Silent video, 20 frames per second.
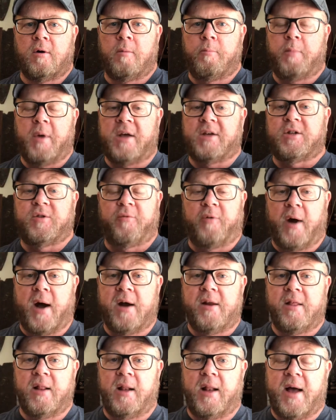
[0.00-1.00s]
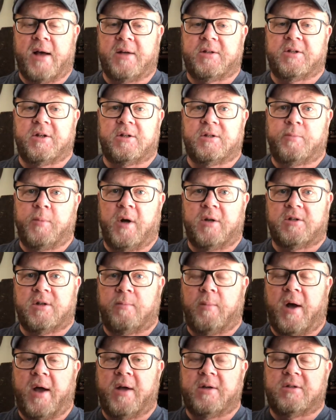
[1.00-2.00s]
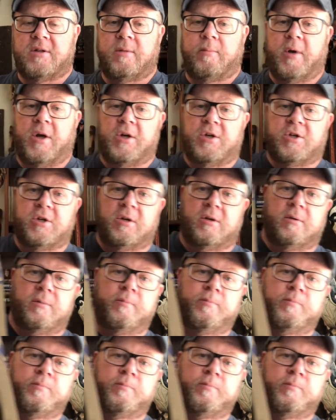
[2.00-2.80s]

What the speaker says: best find of the last 6 months in my estimation.